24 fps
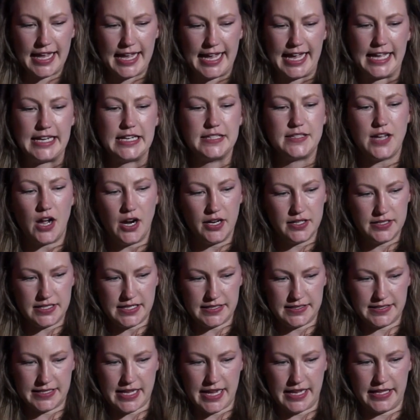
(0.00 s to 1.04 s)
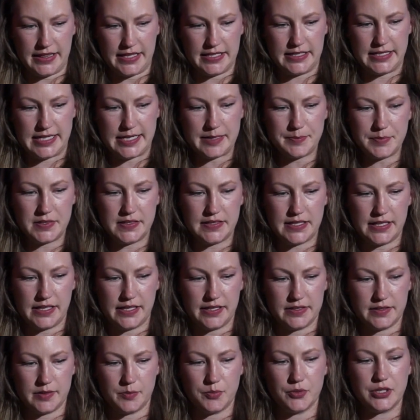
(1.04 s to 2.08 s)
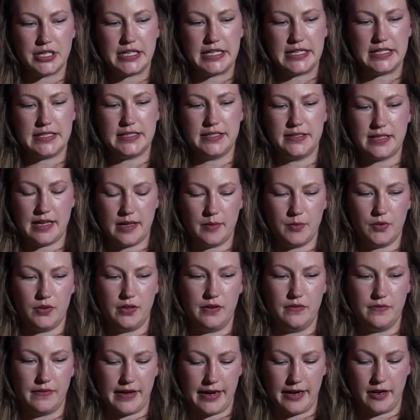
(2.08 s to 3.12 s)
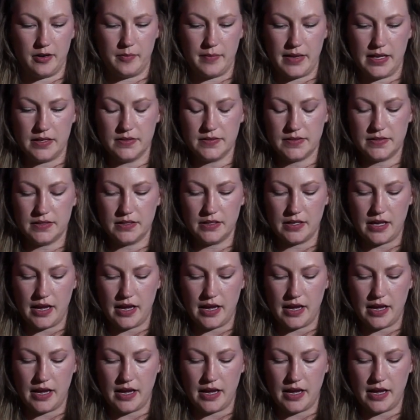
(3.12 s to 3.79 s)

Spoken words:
And it's hard to say. The deep sea is a pretty stable environment,